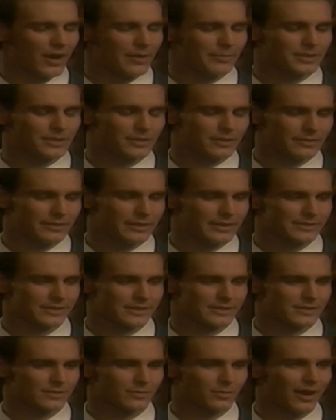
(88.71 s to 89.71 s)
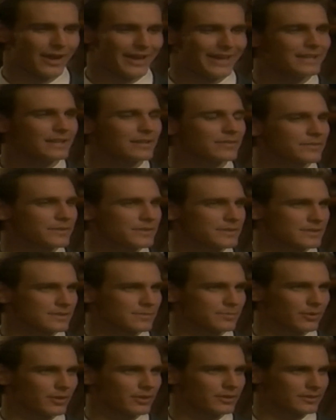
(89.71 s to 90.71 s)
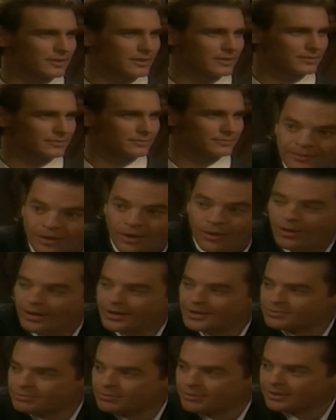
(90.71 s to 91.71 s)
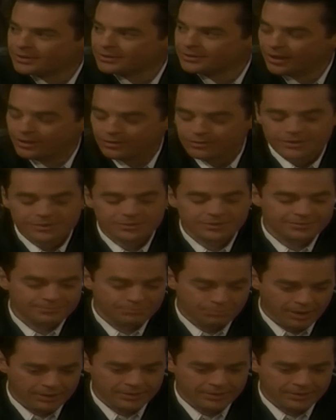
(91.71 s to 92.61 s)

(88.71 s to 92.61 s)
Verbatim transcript: I'm curious as to why any of this is pertinent. Oh, I just want Lois and